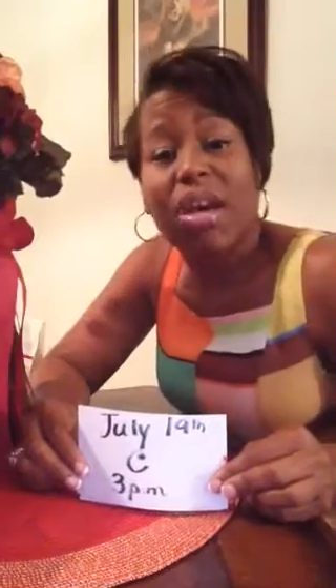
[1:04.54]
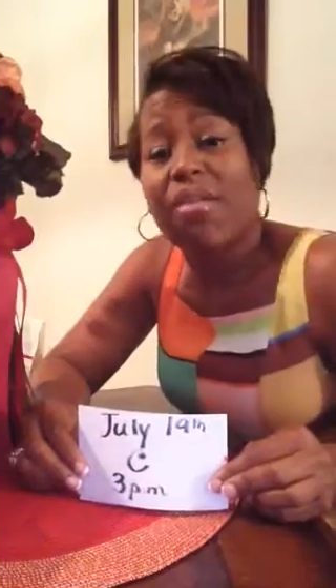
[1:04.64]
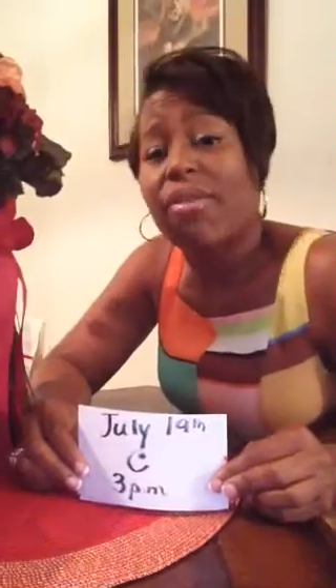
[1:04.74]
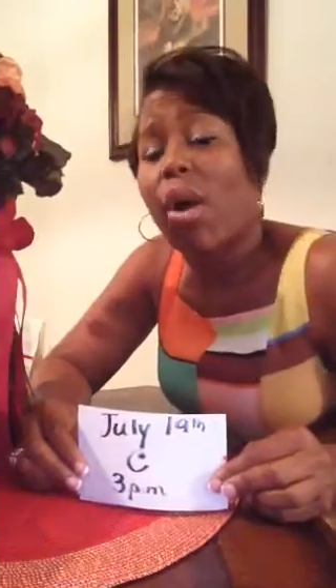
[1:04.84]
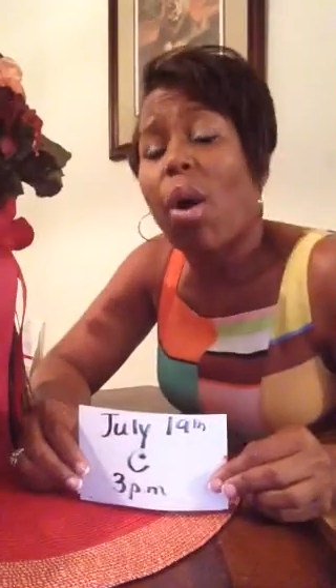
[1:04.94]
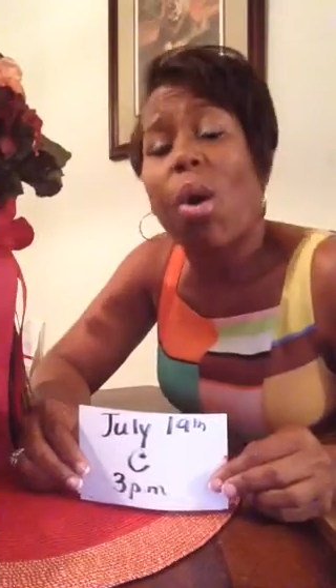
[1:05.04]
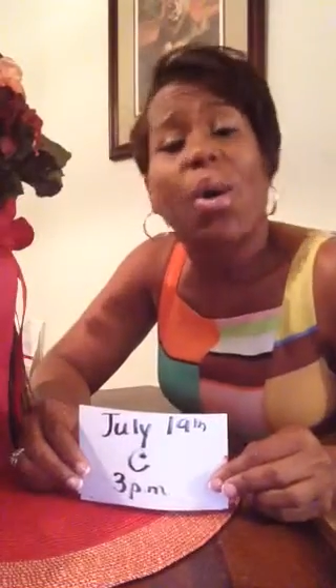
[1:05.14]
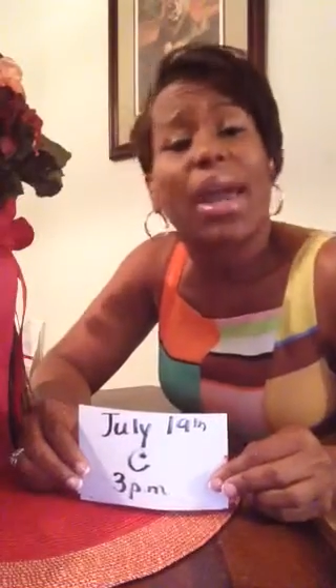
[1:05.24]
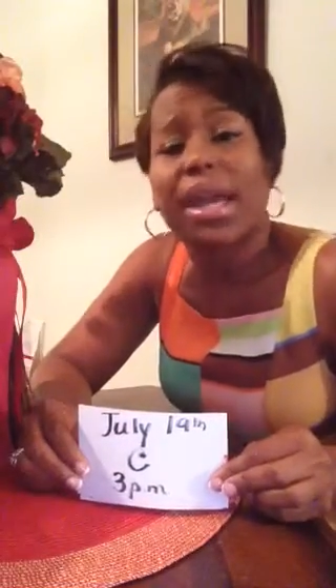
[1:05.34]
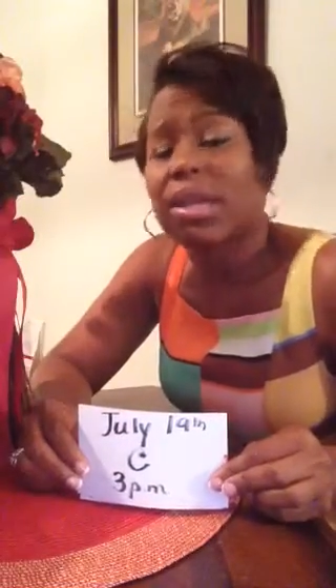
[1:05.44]
of
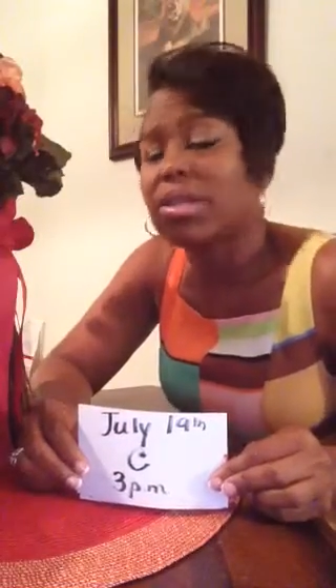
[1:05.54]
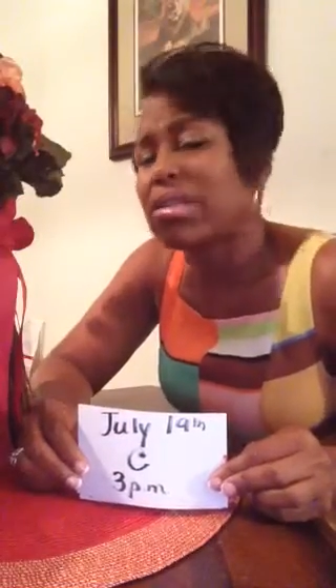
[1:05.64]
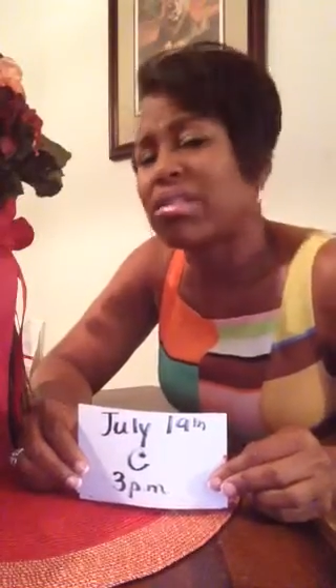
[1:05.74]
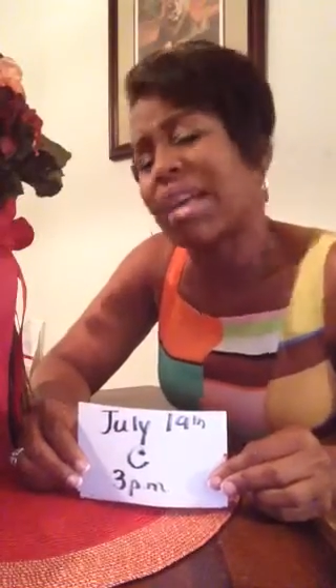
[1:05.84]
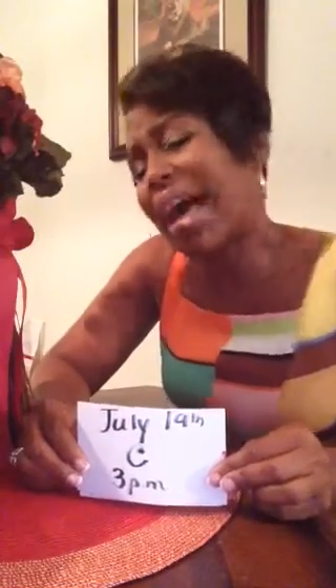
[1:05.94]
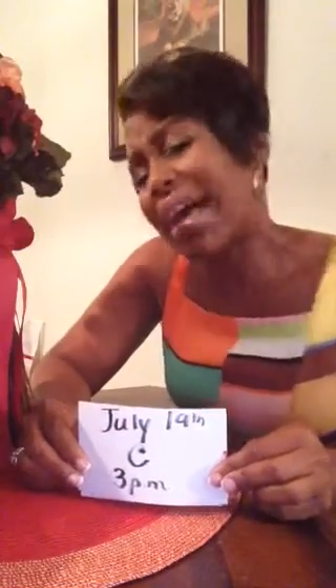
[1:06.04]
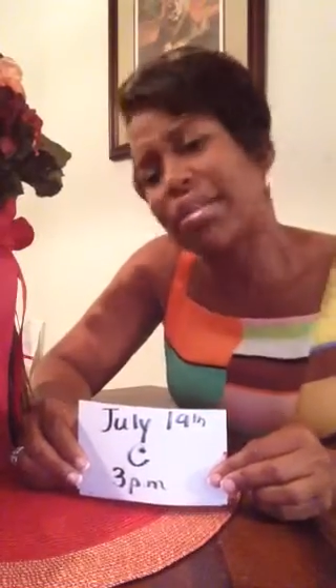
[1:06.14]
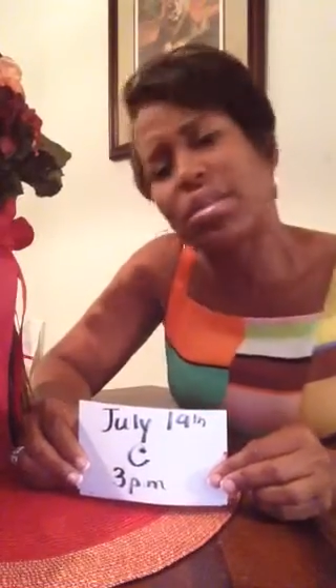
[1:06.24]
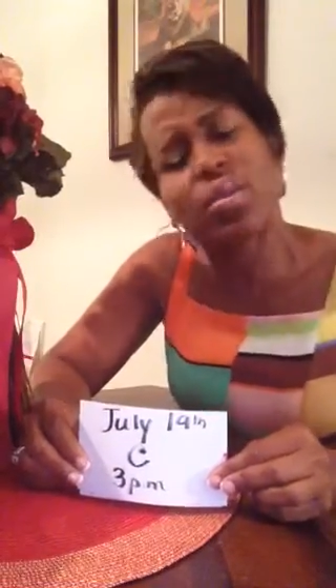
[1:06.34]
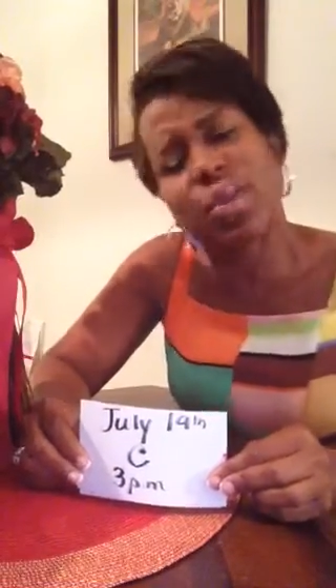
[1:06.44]
all ages,
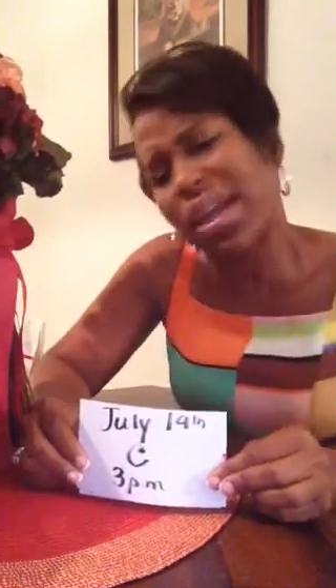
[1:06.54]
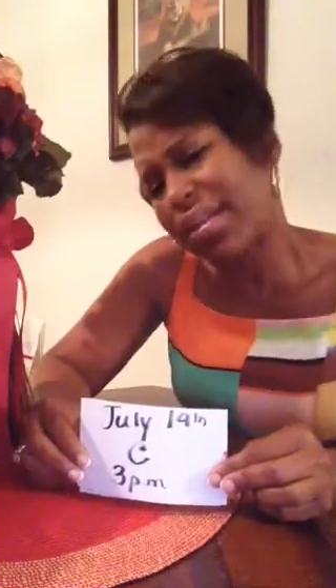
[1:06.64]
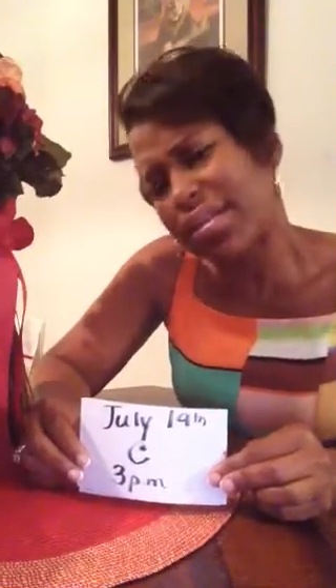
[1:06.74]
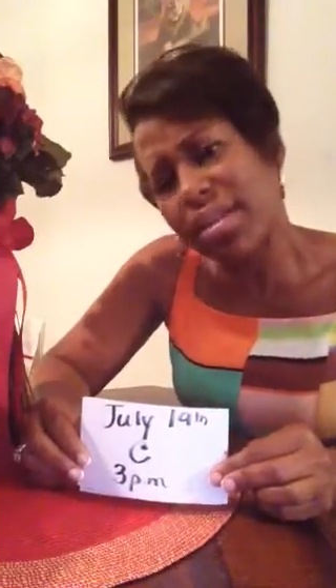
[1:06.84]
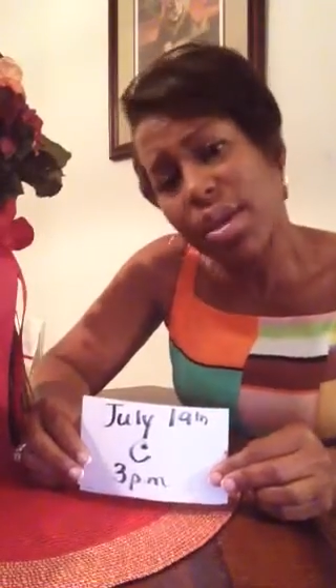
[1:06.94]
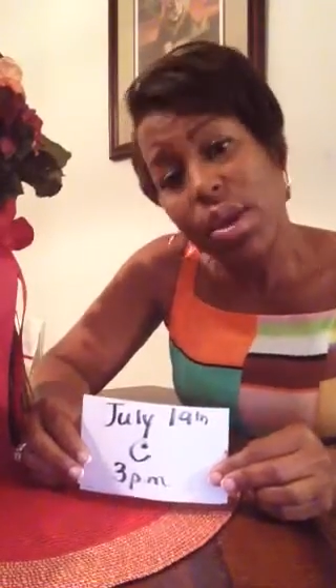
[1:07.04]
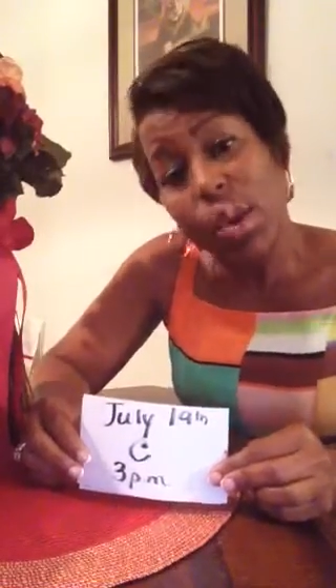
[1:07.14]
sizes, weights.